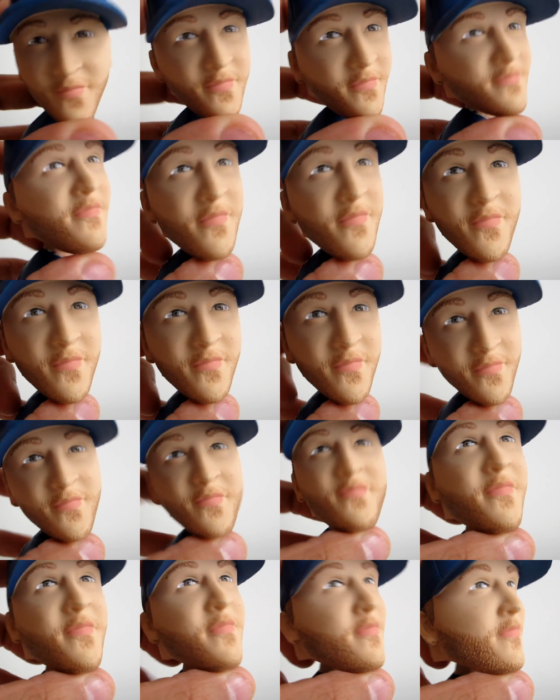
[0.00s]
I don't know.
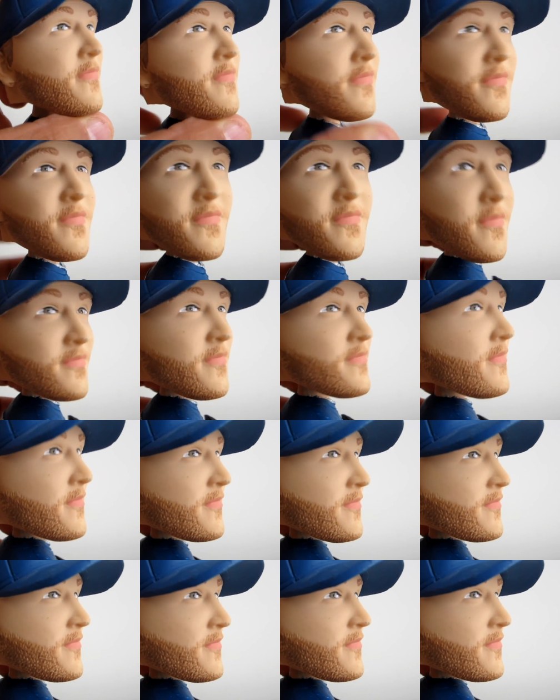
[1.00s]
What do you guys think?
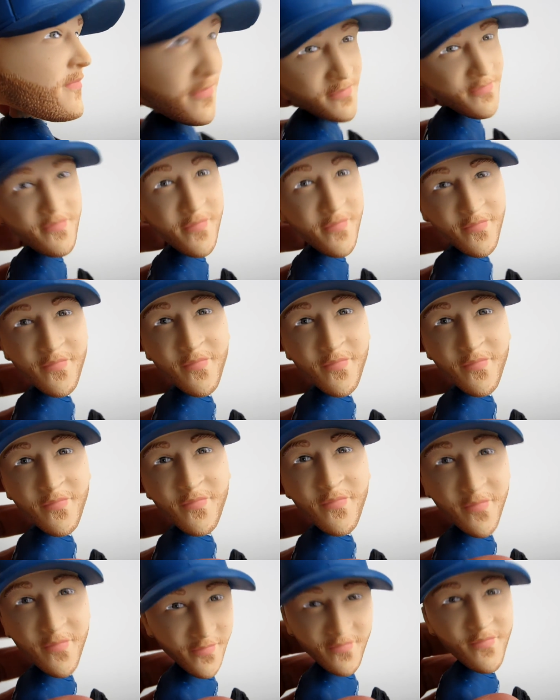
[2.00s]

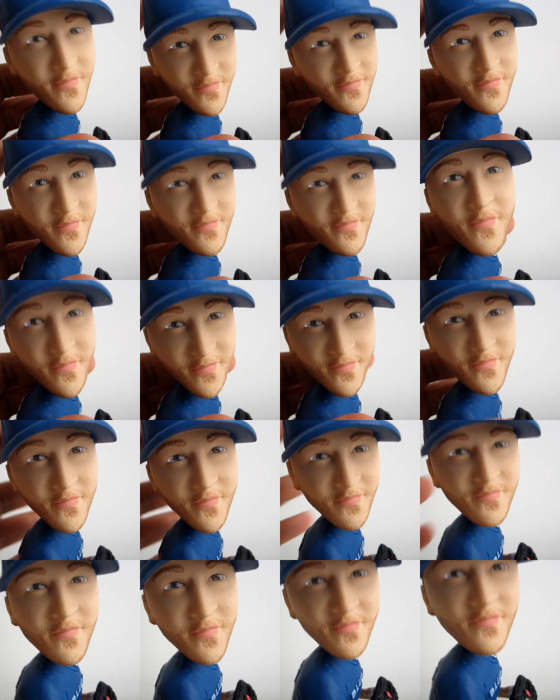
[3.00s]
But besides
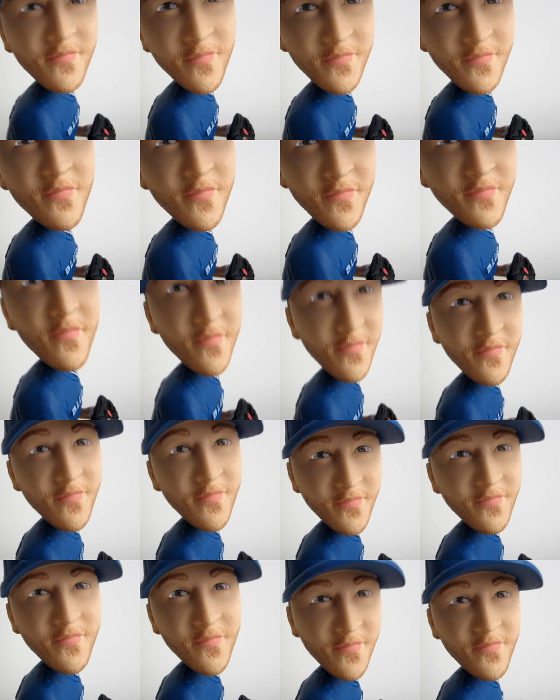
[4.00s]
that, um, the
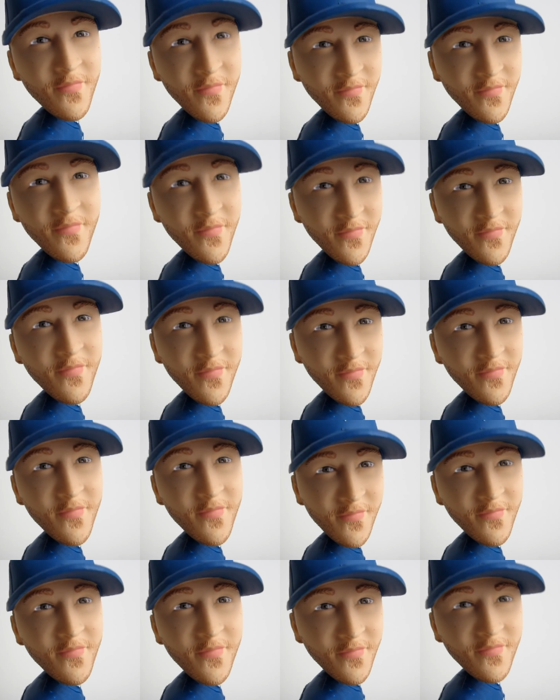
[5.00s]
quality of this face is
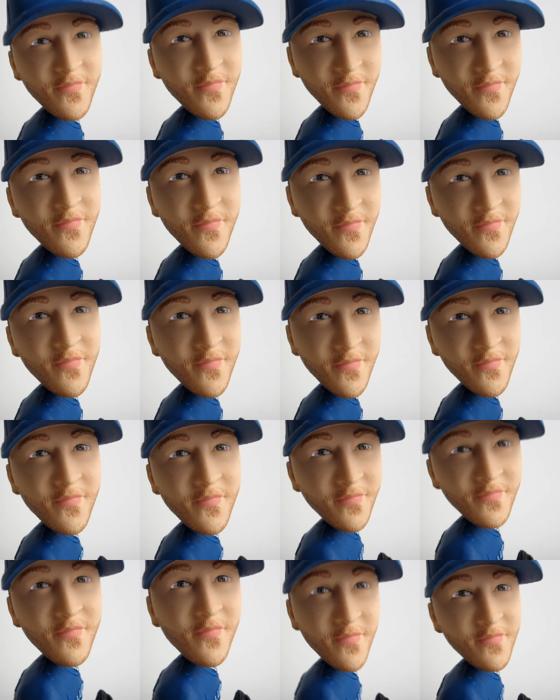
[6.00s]
really nice. I mean,
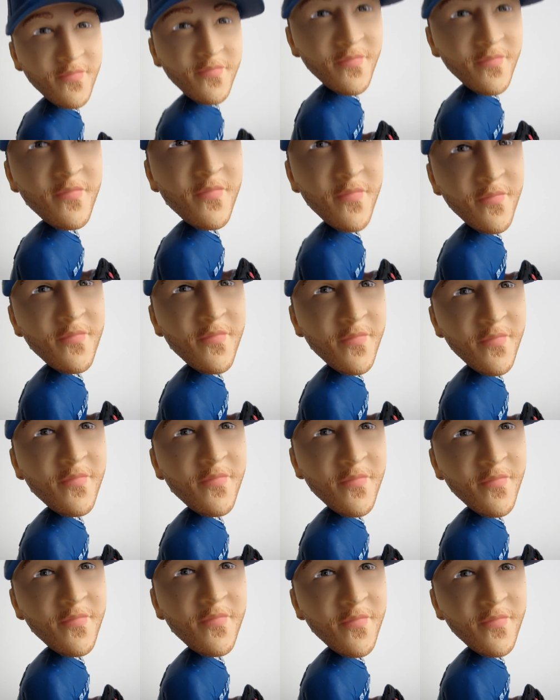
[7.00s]
you don't see
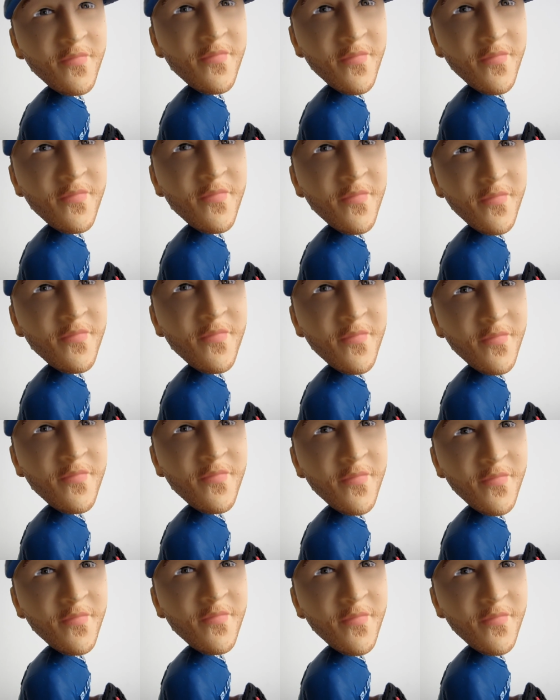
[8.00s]
no overrun,
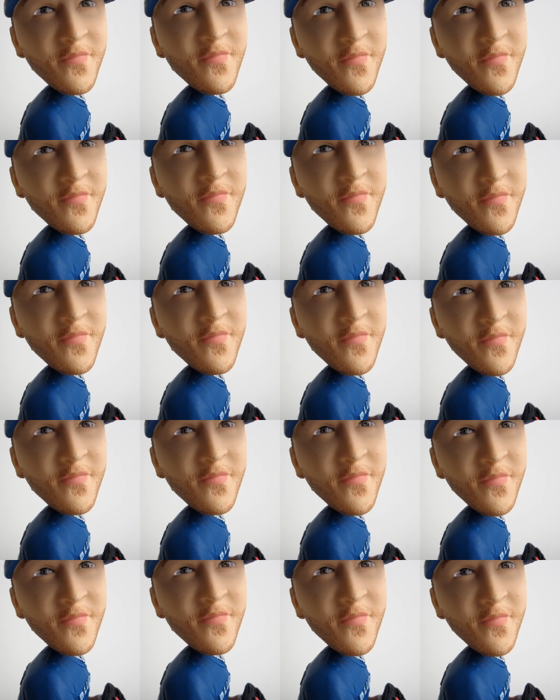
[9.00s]
no
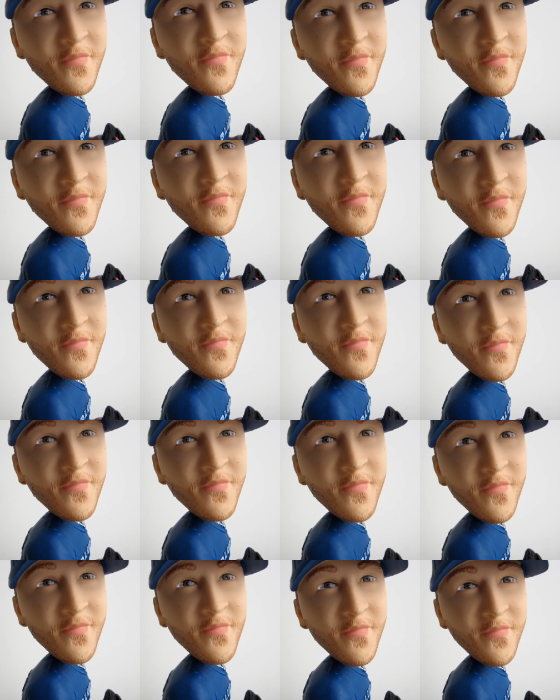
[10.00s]
nothing like that. So
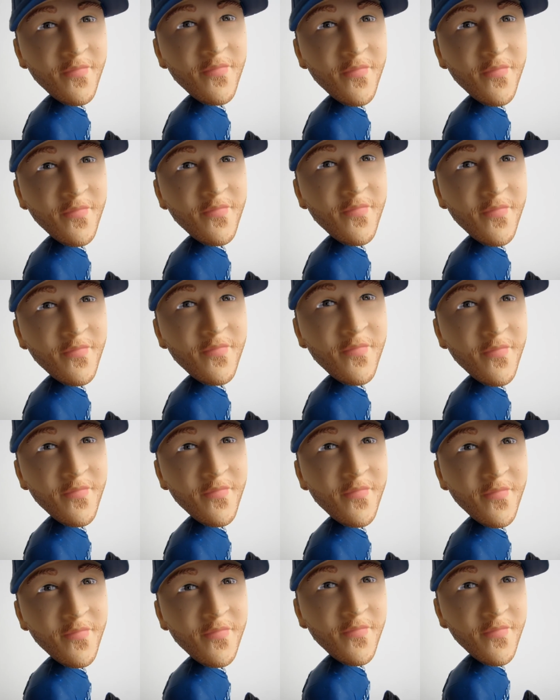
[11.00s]
it's pretty clean.
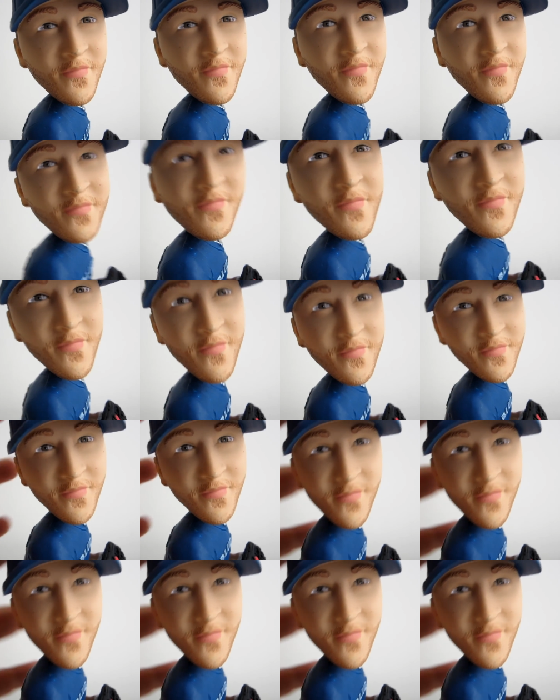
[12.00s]
I like this.